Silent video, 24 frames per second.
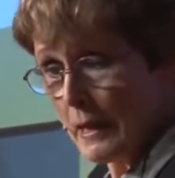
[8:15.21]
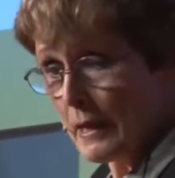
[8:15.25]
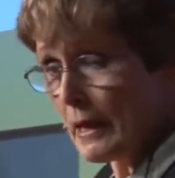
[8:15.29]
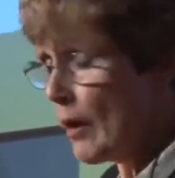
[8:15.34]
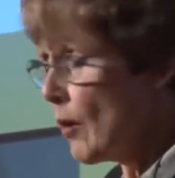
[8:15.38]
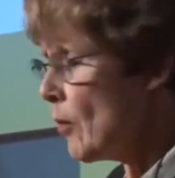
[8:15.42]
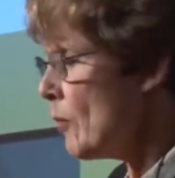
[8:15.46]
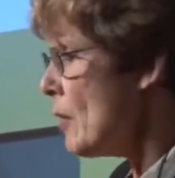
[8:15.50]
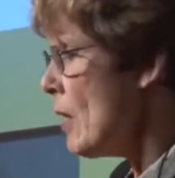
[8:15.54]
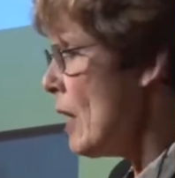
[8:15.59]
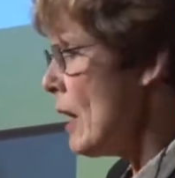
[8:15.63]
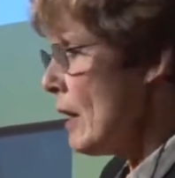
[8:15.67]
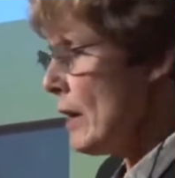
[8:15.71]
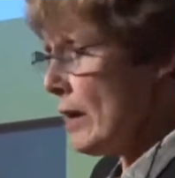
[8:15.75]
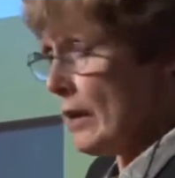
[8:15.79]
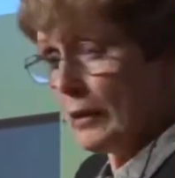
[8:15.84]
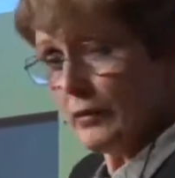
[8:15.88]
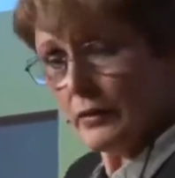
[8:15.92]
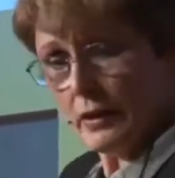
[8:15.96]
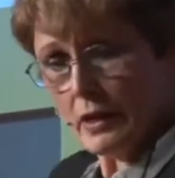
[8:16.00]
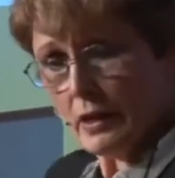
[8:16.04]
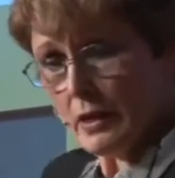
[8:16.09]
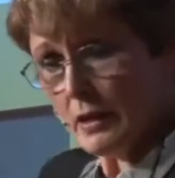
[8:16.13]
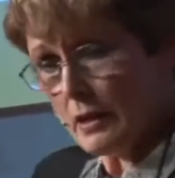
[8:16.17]
Now,
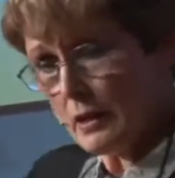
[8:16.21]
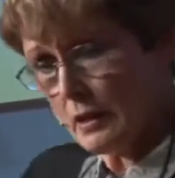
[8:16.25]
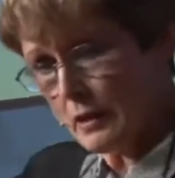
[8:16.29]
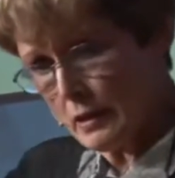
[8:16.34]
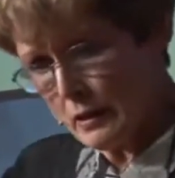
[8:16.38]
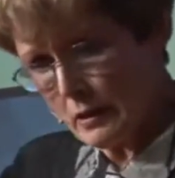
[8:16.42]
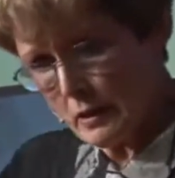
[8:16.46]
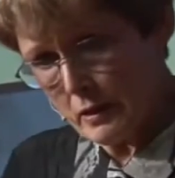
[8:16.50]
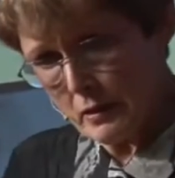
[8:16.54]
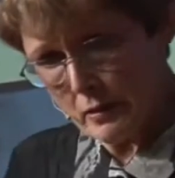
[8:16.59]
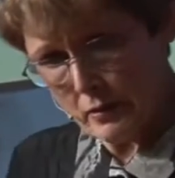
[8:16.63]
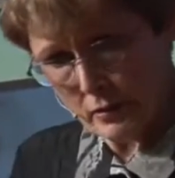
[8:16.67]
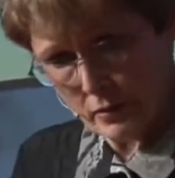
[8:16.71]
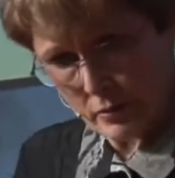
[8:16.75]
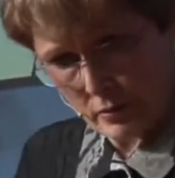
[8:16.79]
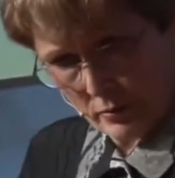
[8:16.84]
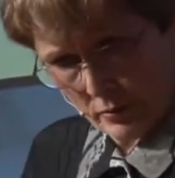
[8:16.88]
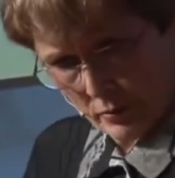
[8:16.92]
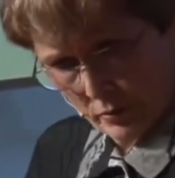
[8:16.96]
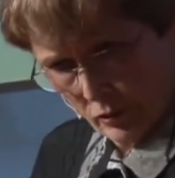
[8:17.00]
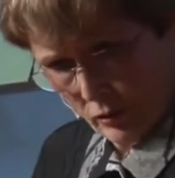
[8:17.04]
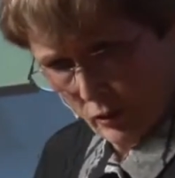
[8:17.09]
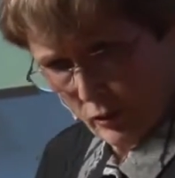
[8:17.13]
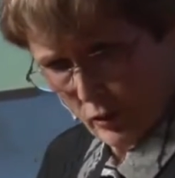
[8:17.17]

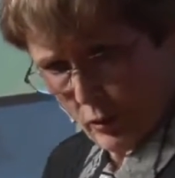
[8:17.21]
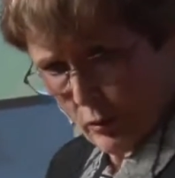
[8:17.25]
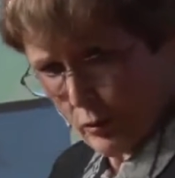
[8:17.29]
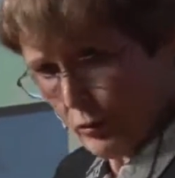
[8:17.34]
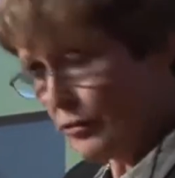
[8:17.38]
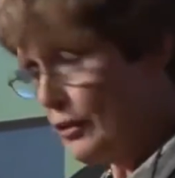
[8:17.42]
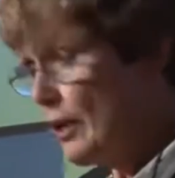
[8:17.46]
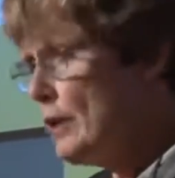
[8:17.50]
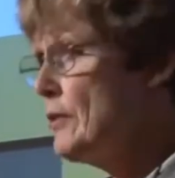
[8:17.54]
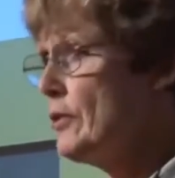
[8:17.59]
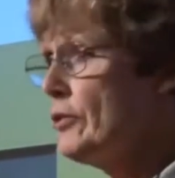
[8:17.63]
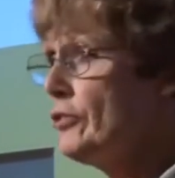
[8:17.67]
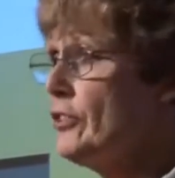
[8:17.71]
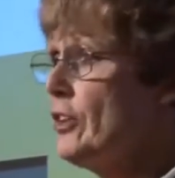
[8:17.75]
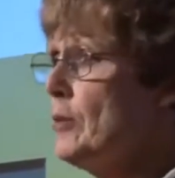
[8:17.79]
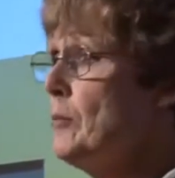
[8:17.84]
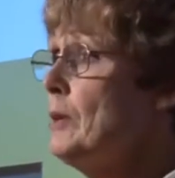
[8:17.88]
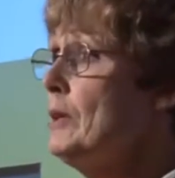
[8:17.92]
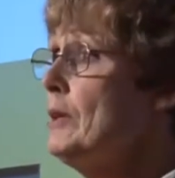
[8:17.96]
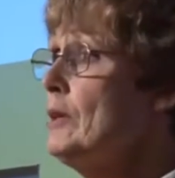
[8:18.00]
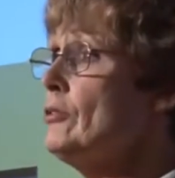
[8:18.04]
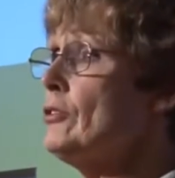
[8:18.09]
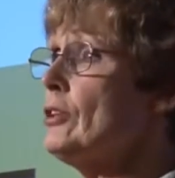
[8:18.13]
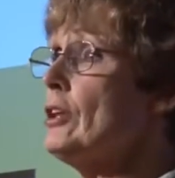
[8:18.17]
you'll see the
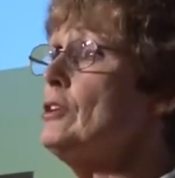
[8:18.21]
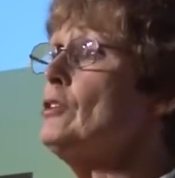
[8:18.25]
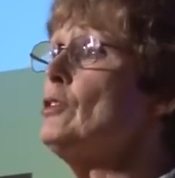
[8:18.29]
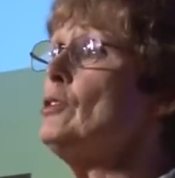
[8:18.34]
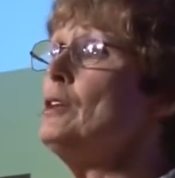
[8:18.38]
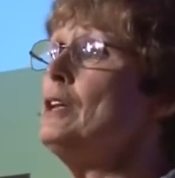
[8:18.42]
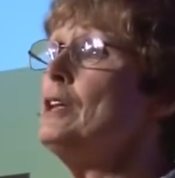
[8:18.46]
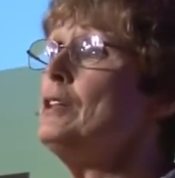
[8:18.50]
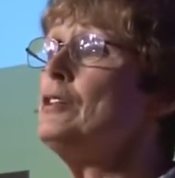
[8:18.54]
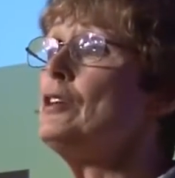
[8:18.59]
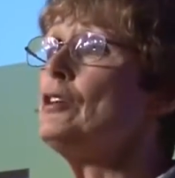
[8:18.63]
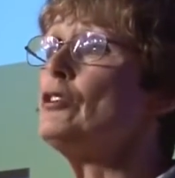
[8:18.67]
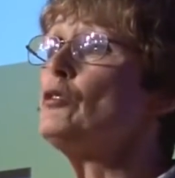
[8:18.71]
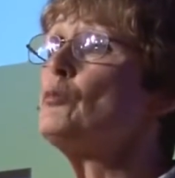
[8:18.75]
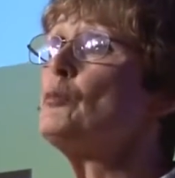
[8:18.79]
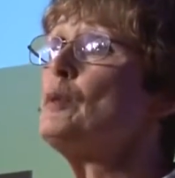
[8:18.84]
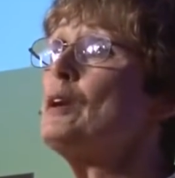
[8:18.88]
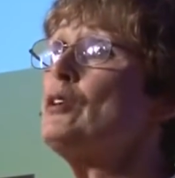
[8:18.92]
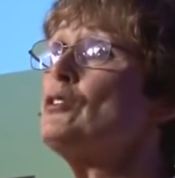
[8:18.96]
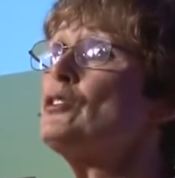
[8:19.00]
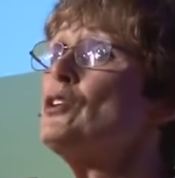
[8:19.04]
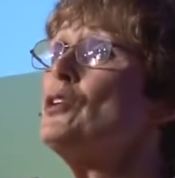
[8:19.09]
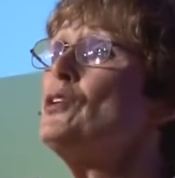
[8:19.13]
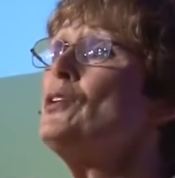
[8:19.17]
stimulus underneath his
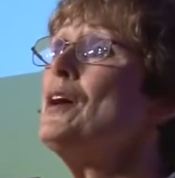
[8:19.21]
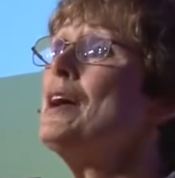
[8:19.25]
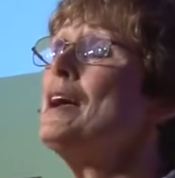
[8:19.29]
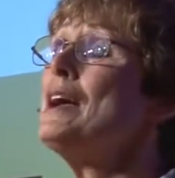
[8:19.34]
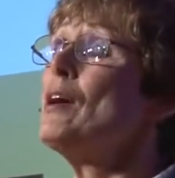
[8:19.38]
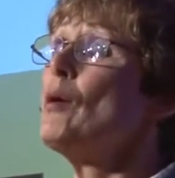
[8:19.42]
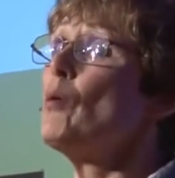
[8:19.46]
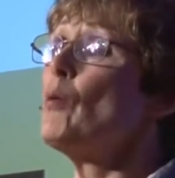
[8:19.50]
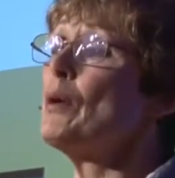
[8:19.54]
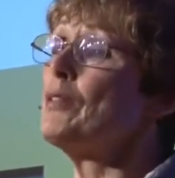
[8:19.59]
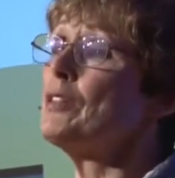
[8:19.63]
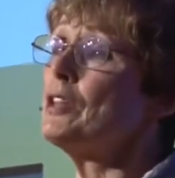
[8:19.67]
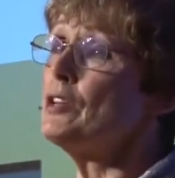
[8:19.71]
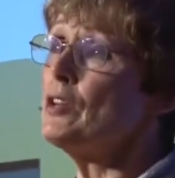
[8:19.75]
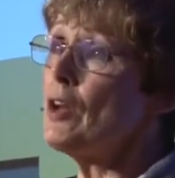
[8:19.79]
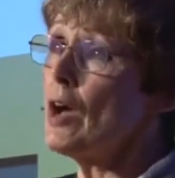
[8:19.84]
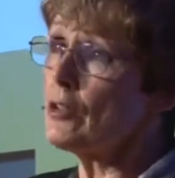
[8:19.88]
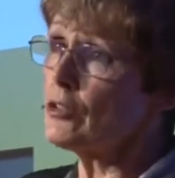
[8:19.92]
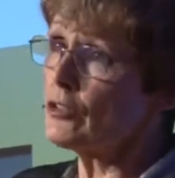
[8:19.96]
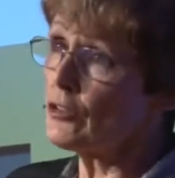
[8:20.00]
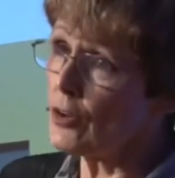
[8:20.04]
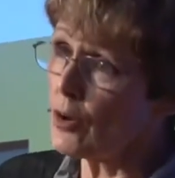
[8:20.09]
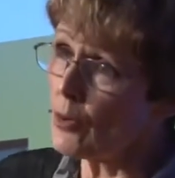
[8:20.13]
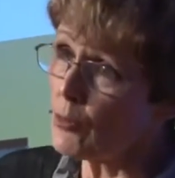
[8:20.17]
picture. When the
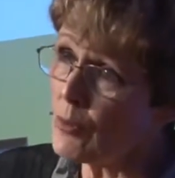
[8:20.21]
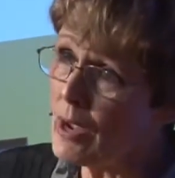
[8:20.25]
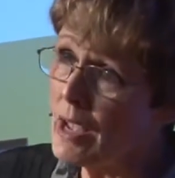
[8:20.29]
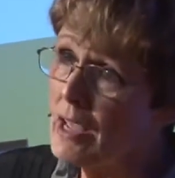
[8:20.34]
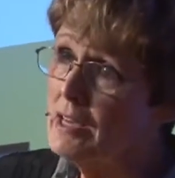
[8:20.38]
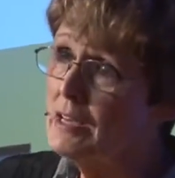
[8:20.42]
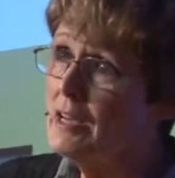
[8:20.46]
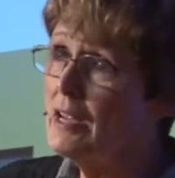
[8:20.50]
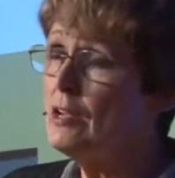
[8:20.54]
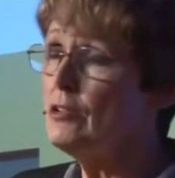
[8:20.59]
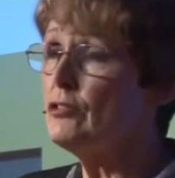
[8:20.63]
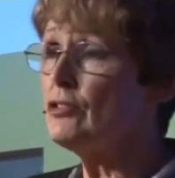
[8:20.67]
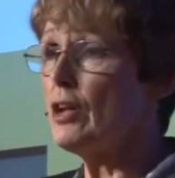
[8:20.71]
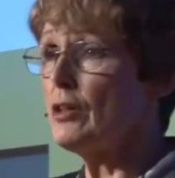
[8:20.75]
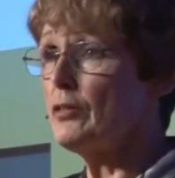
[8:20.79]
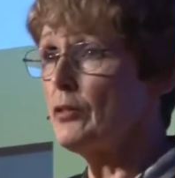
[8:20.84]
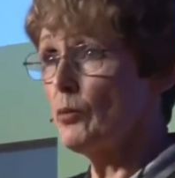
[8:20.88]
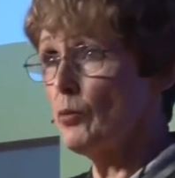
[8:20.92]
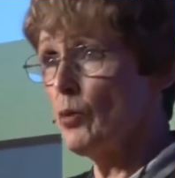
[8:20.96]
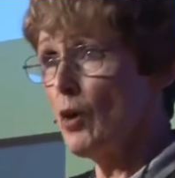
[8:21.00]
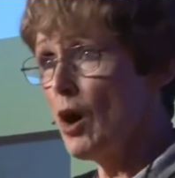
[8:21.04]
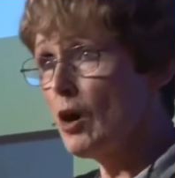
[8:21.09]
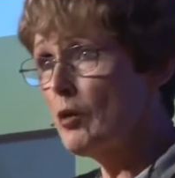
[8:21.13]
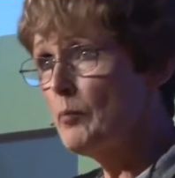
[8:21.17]
dots are red, he's on
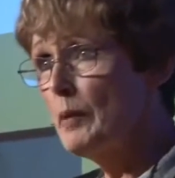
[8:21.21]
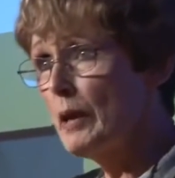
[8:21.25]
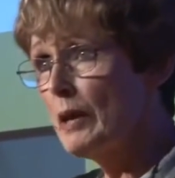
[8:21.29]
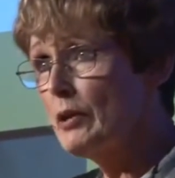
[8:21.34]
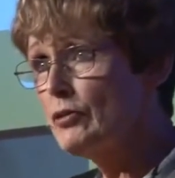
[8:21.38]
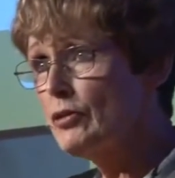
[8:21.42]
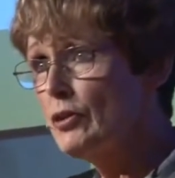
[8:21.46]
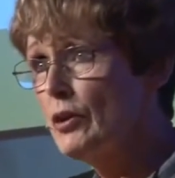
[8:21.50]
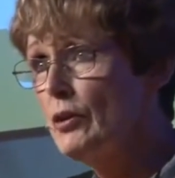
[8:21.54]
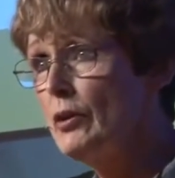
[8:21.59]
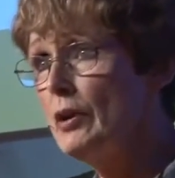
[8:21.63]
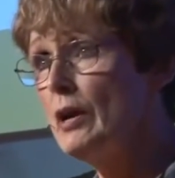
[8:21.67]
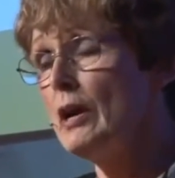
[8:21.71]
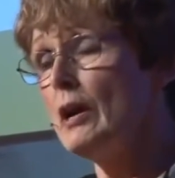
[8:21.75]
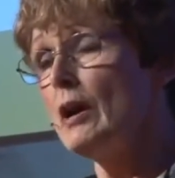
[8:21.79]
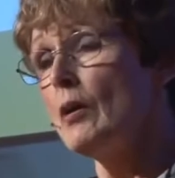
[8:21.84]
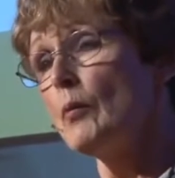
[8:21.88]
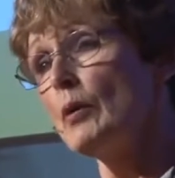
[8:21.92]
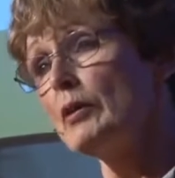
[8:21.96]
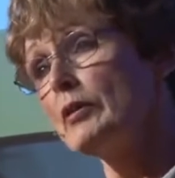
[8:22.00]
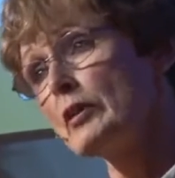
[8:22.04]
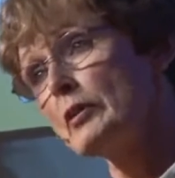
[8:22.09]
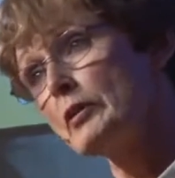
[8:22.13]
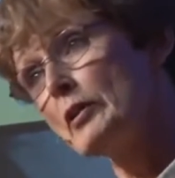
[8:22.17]
the wrong picture.
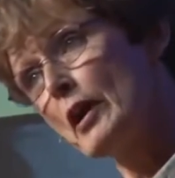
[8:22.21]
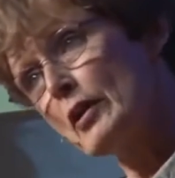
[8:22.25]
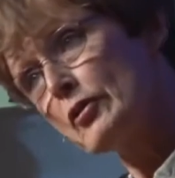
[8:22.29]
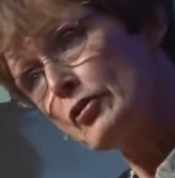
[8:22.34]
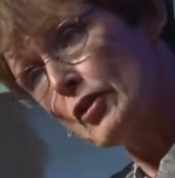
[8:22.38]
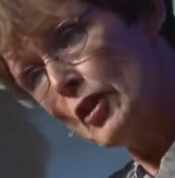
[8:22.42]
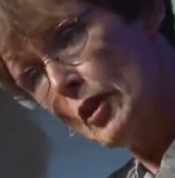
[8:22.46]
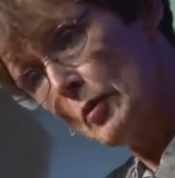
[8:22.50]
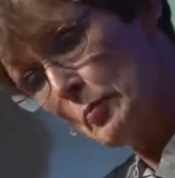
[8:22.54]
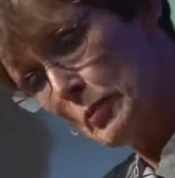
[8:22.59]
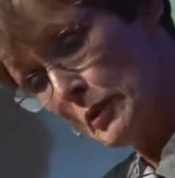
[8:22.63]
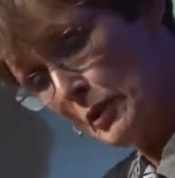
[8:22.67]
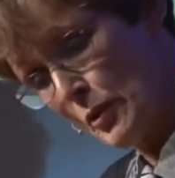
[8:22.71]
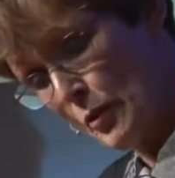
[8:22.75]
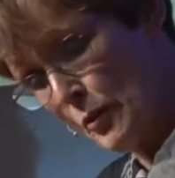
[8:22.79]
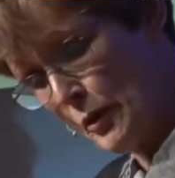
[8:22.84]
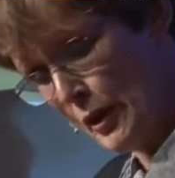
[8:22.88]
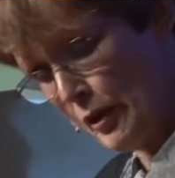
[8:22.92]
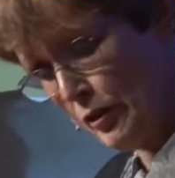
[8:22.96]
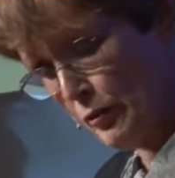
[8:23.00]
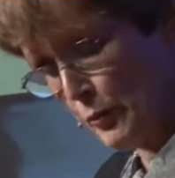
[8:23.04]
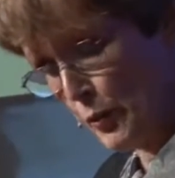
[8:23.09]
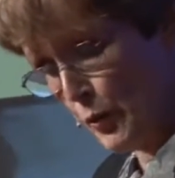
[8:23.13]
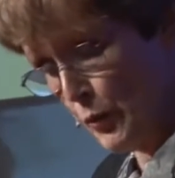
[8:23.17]
When the dots are blue,
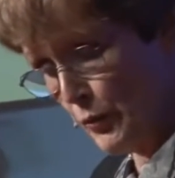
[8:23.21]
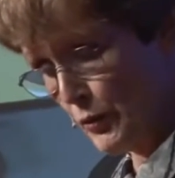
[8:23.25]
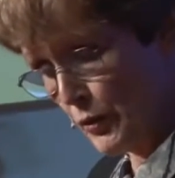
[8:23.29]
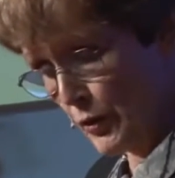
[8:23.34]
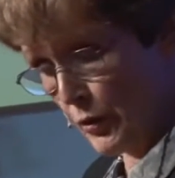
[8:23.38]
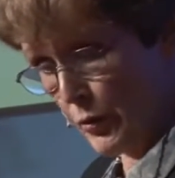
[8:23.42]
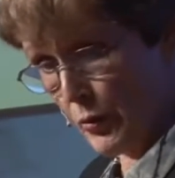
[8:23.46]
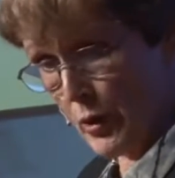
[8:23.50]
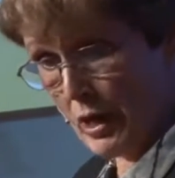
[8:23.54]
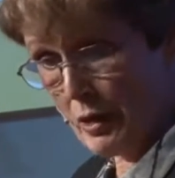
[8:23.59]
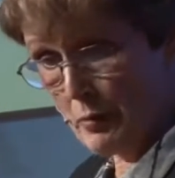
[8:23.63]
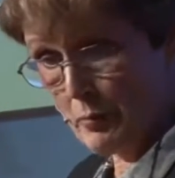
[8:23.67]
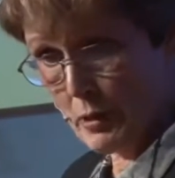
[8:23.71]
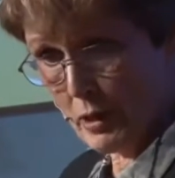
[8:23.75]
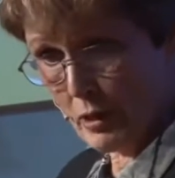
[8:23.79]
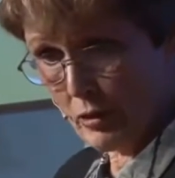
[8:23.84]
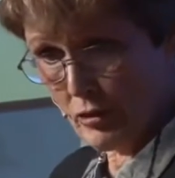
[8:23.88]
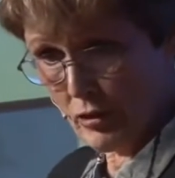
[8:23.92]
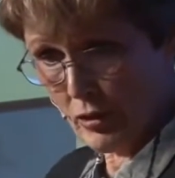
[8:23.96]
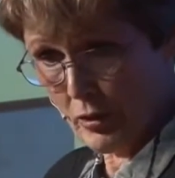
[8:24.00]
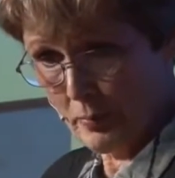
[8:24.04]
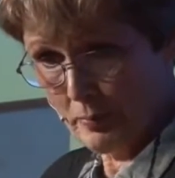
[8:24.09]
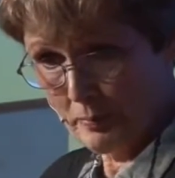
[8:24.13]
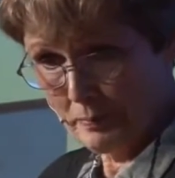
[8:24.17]
he's moved to the right
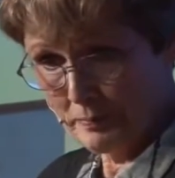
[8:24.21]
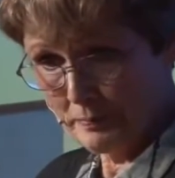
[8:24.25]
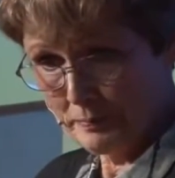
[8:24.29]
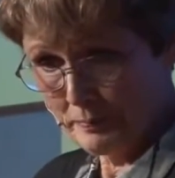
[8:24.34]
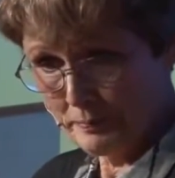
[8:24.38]
picture.